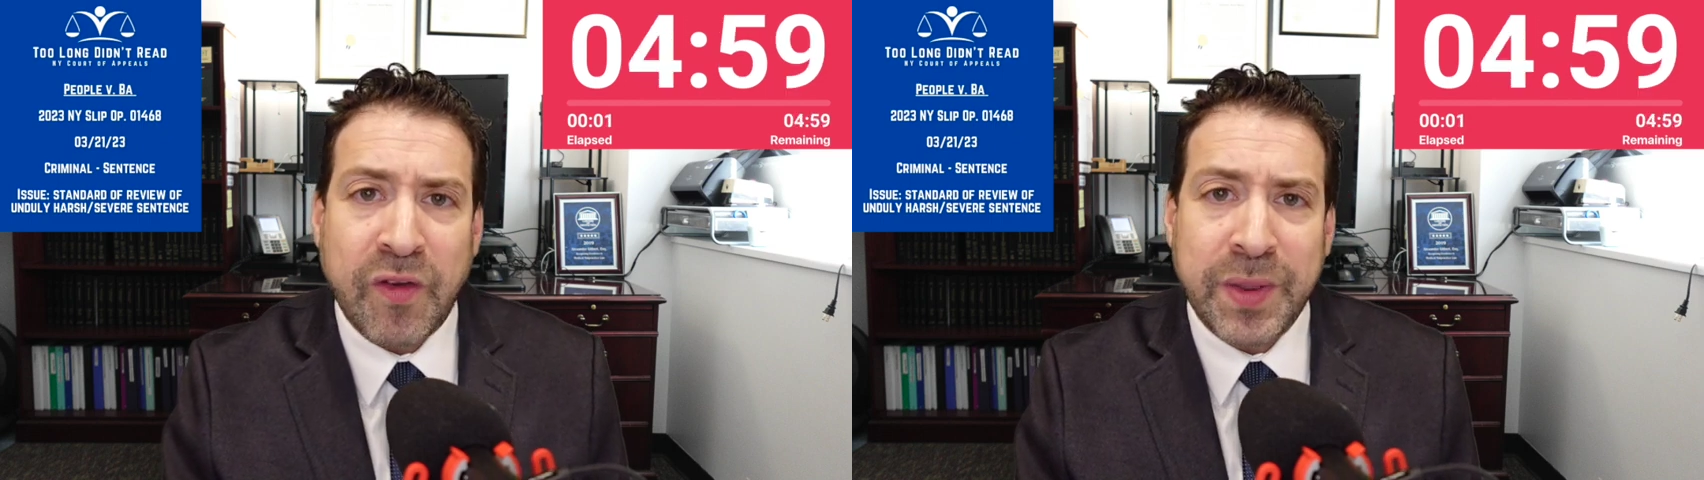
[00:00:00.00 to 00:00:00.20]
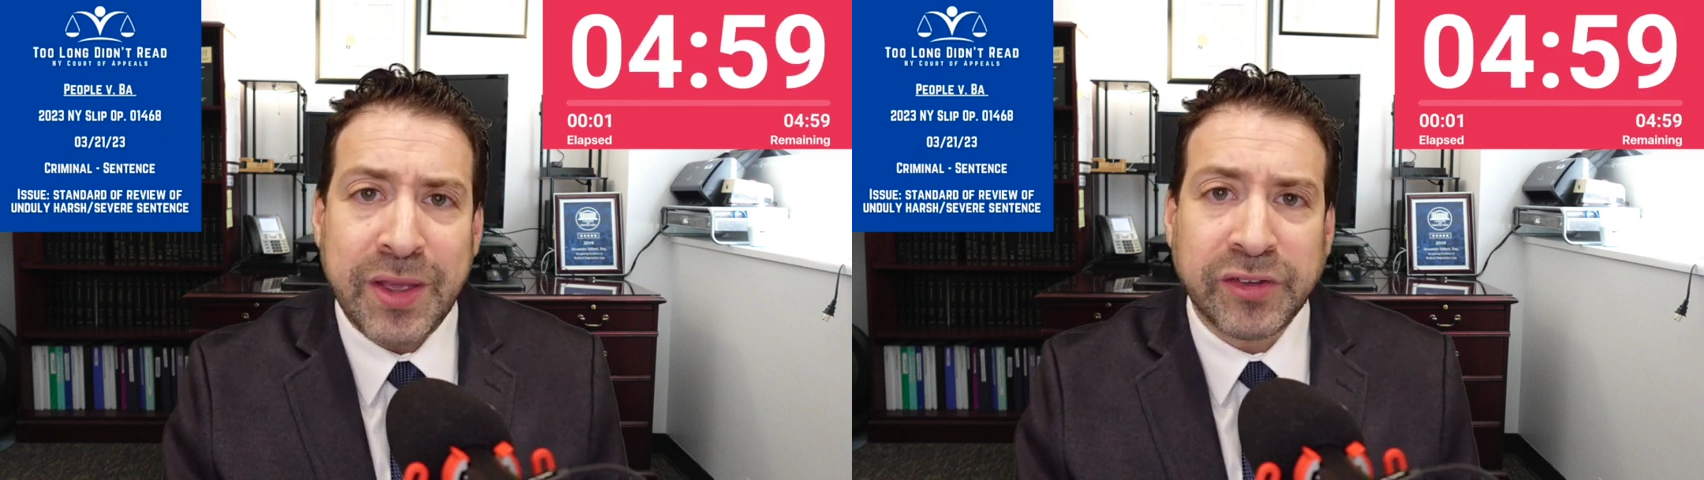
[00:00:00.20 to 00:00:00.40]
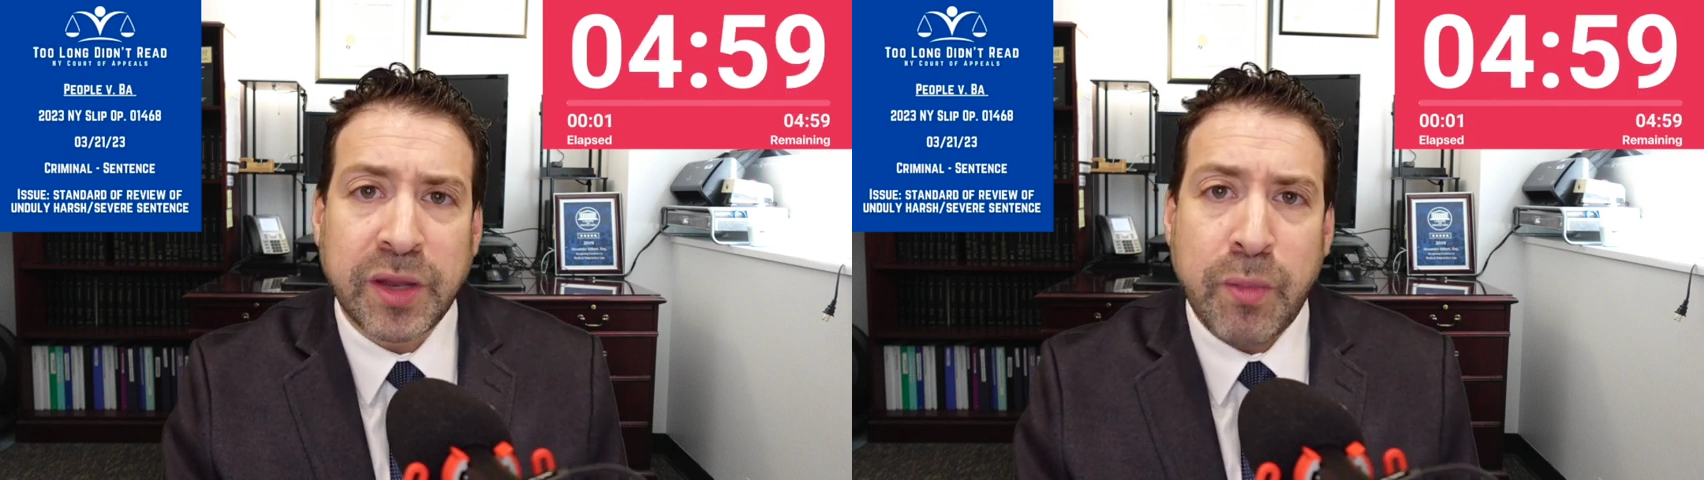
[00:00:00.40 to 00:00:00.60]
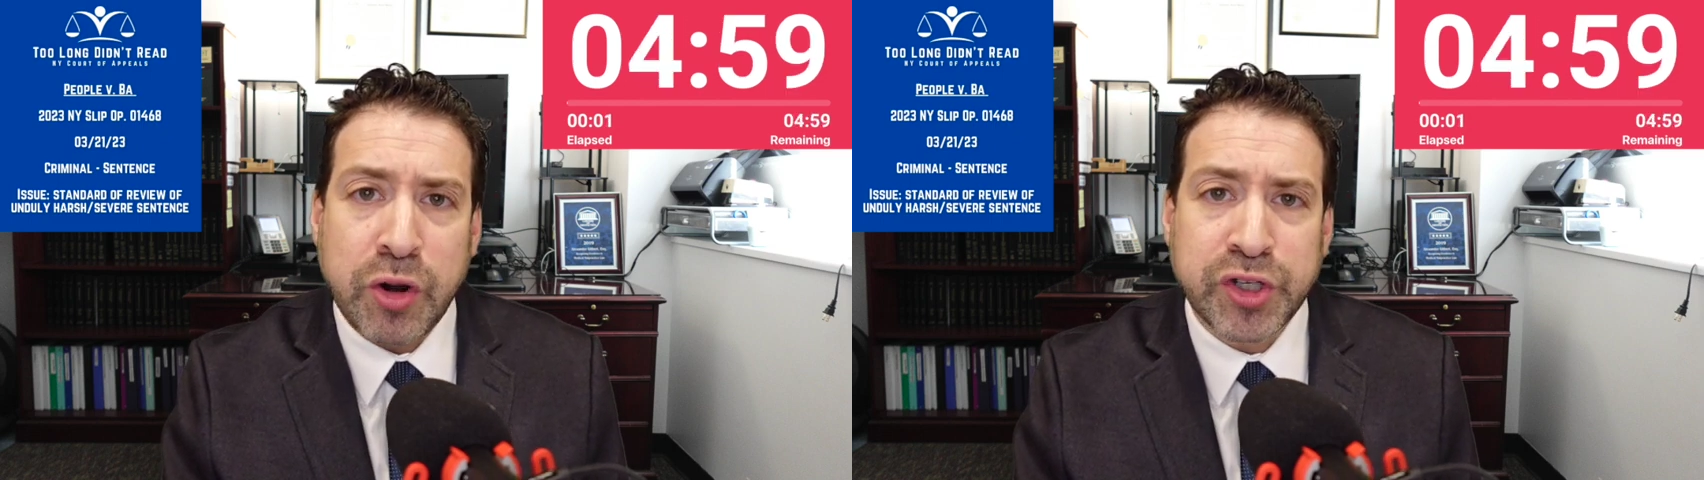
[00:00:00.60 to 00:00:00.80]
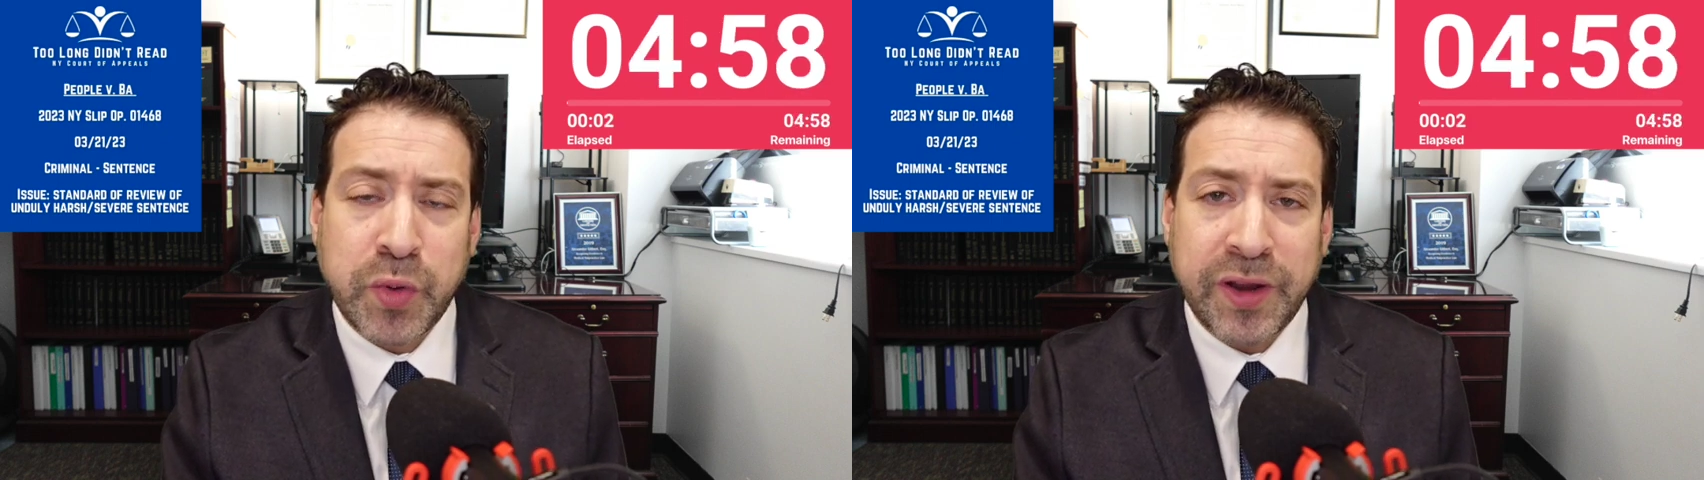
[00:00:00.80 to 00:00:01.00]
Appeals on
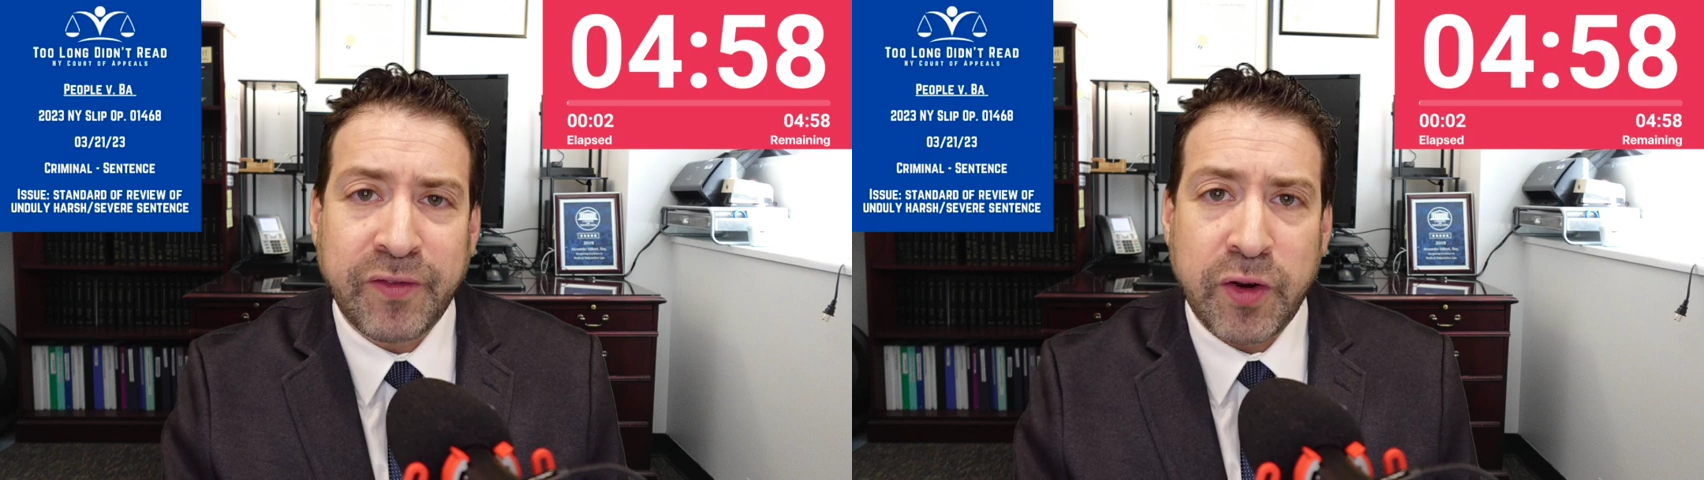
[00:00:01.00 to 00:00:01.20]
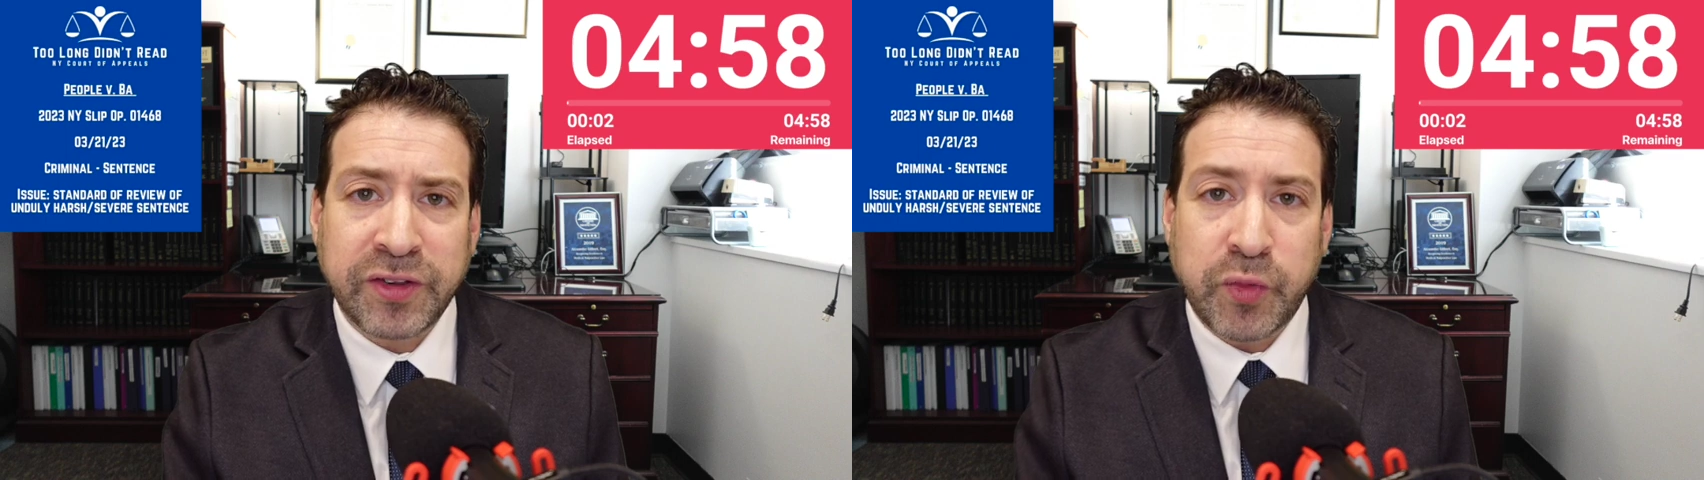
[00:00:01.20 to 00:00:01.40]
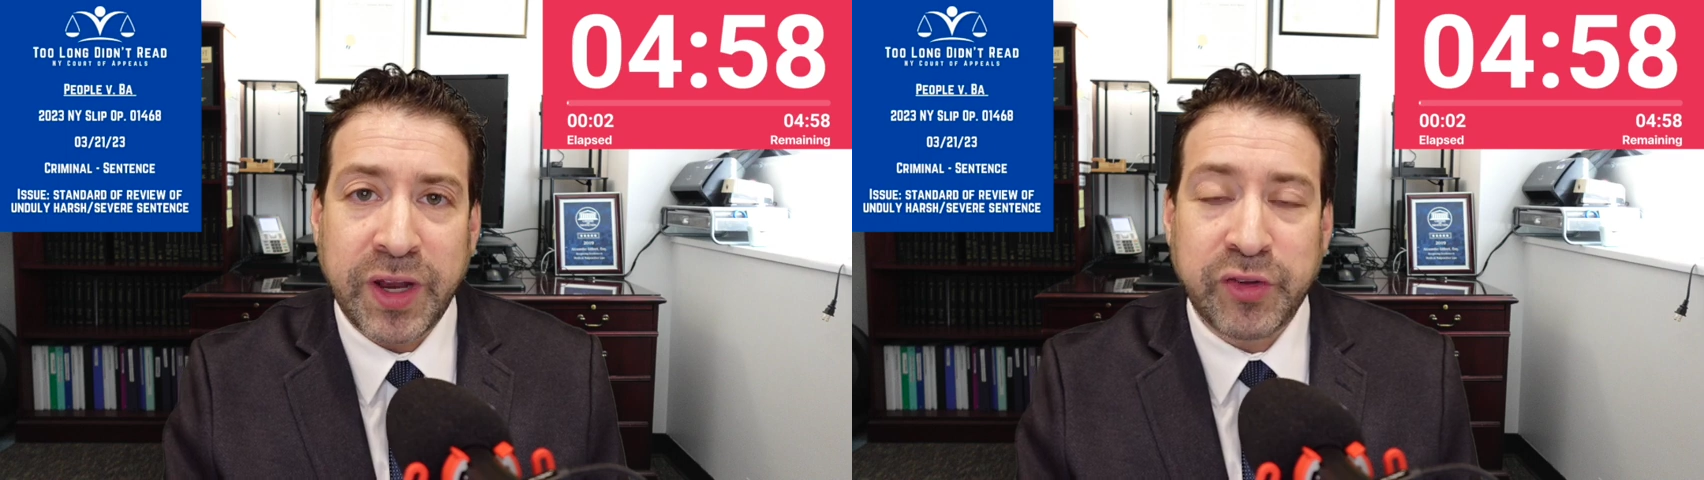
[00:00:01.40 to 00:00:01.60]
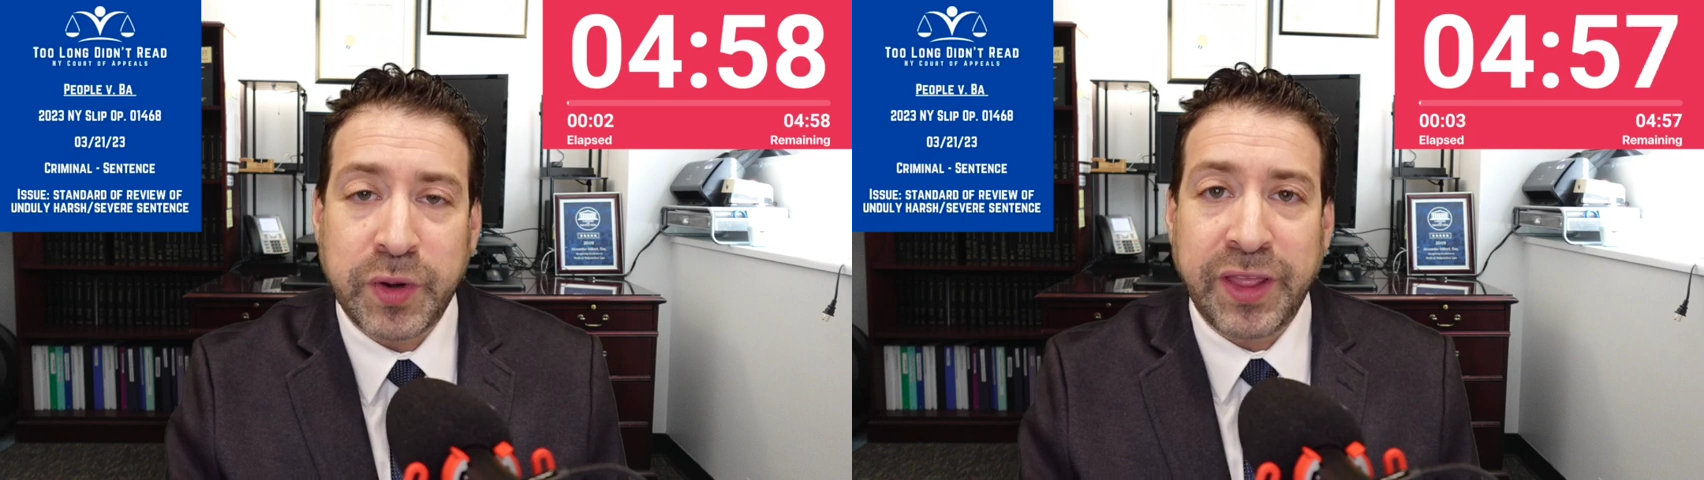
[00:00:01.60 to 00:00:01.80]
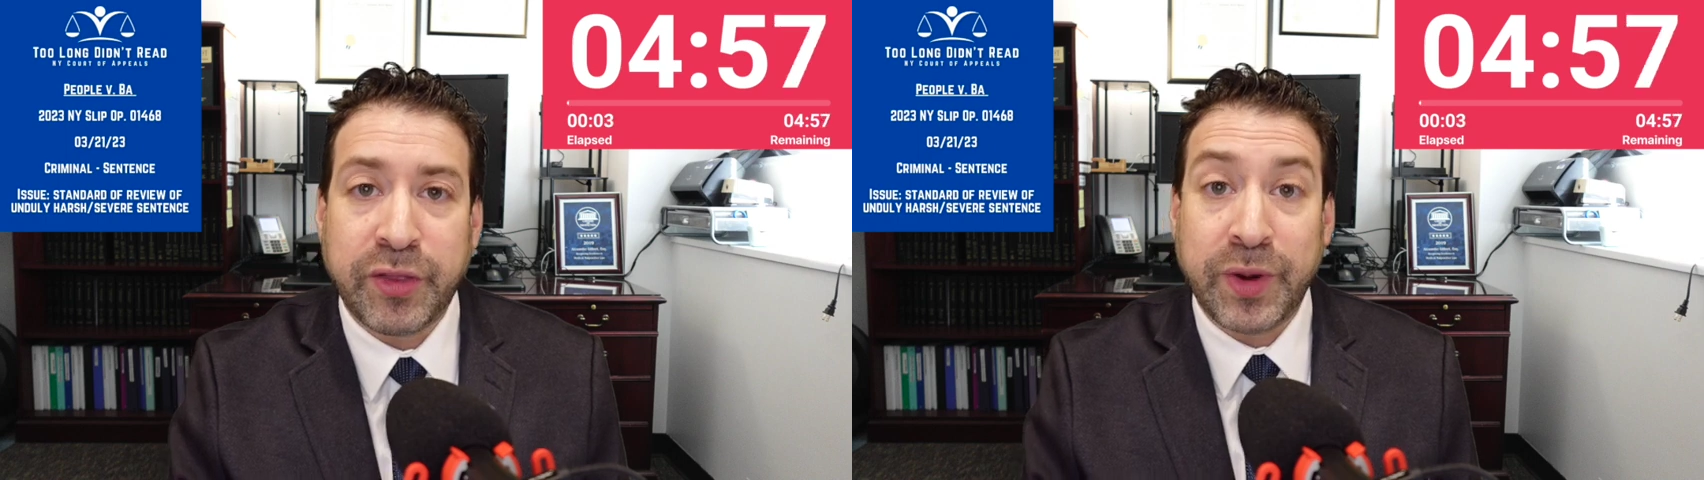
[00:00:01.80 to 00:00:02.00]
March 21st,
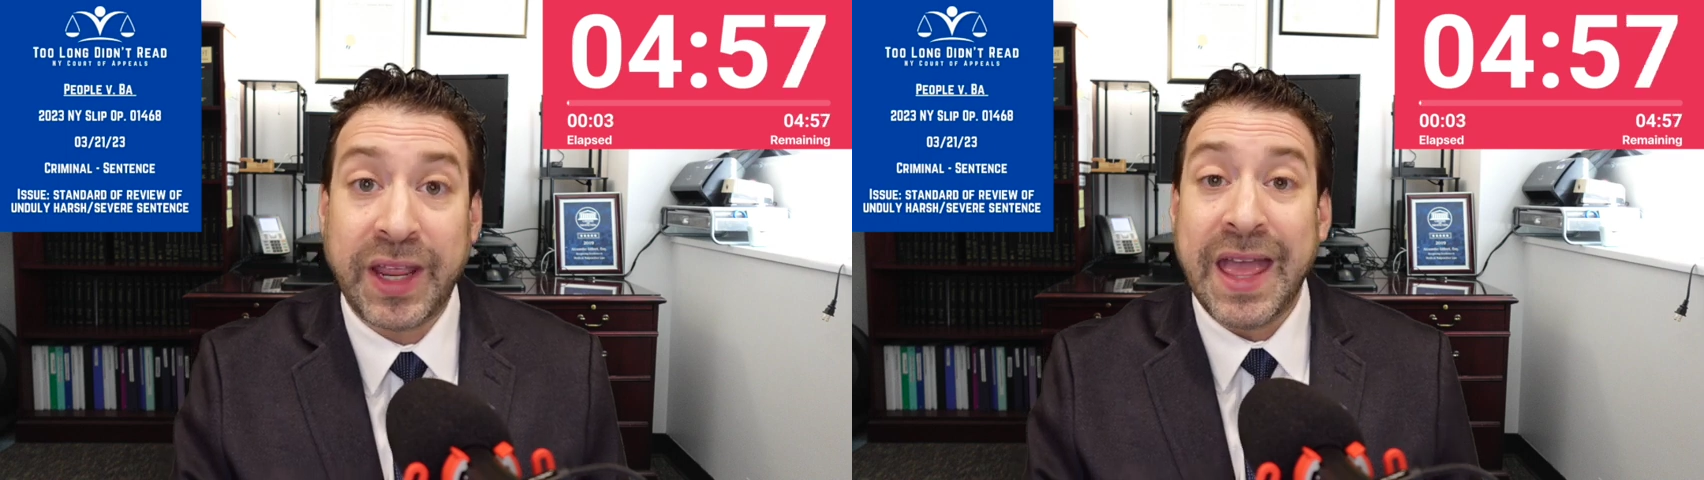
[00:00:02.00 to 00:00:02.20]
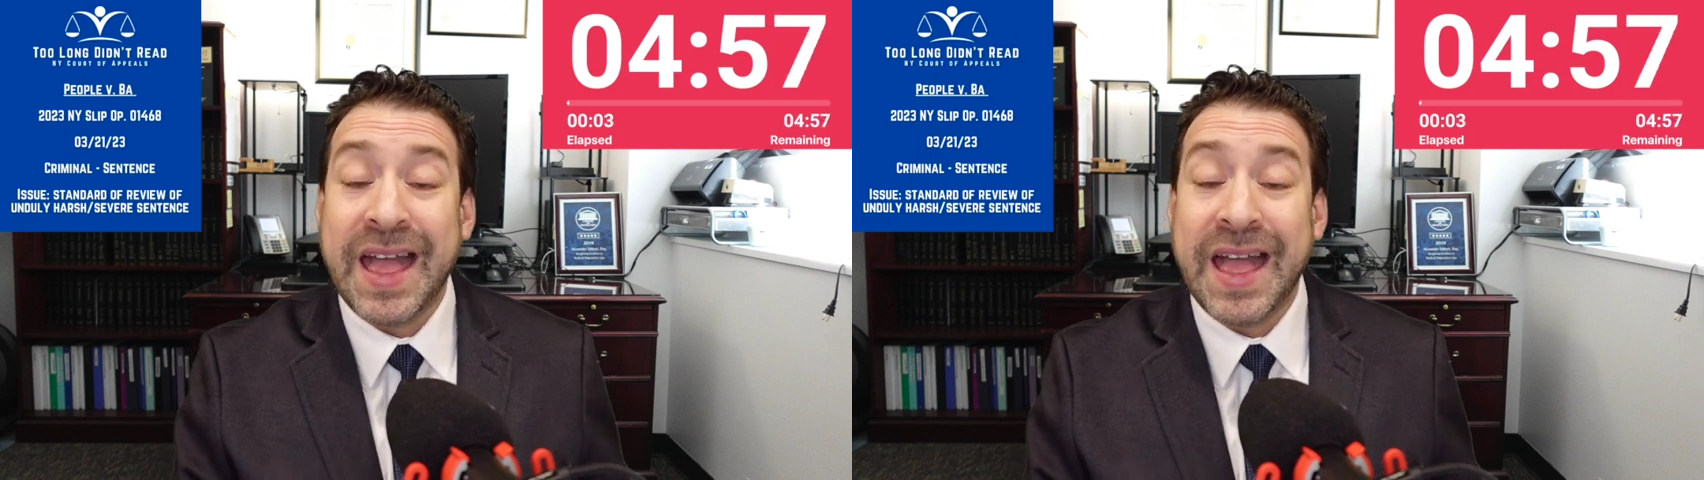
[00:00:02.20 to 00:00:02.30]
2023.